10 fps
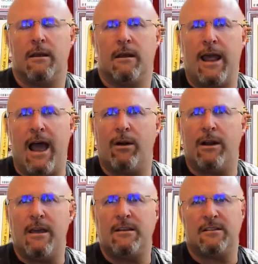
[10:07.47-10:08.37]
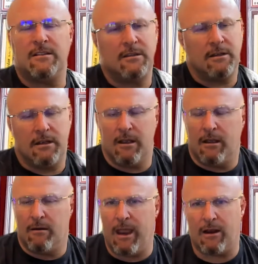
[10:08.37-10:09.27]
Nowadays,
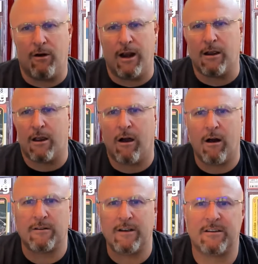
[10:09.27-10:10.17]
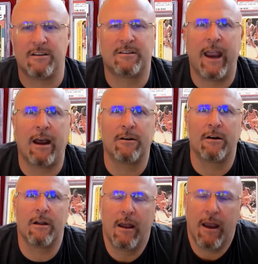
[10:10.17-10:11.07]
man, graded cards, that's the standard.